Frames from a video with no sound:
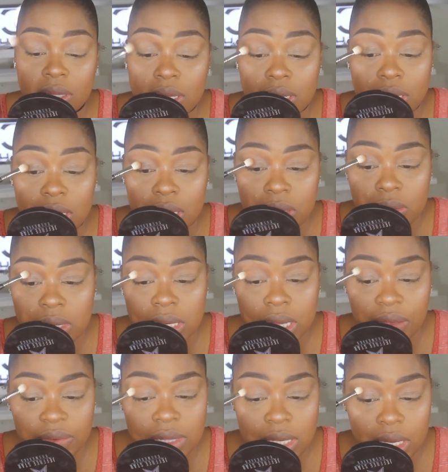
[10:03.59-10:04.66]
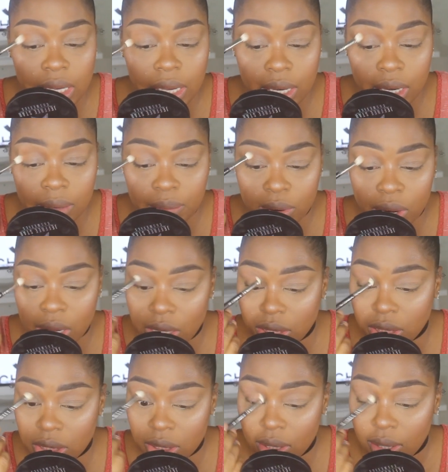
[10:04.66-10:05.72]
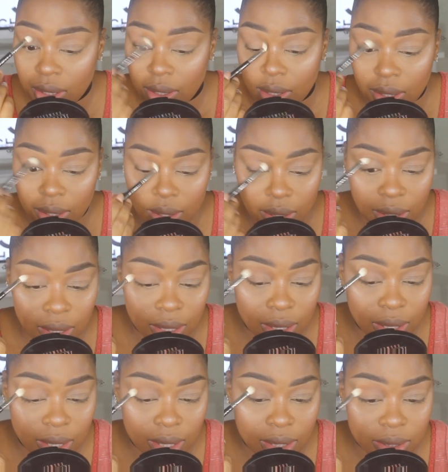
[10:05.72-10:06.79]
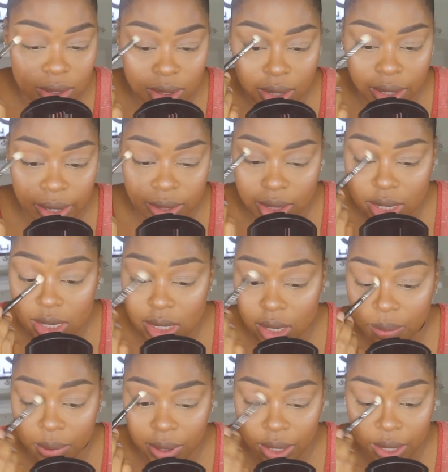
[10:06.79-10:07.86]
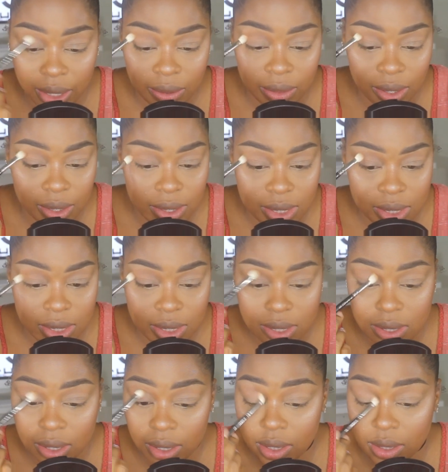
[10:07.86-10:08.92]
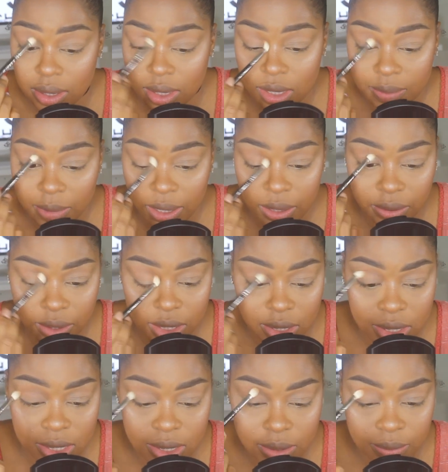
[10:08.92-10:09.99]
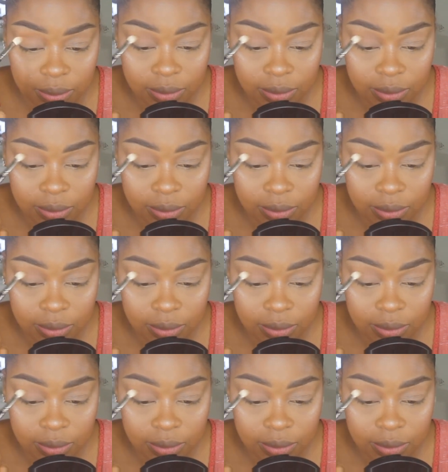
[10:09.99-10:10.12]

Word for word: This is a 217 brush. And I just apply this into my crease.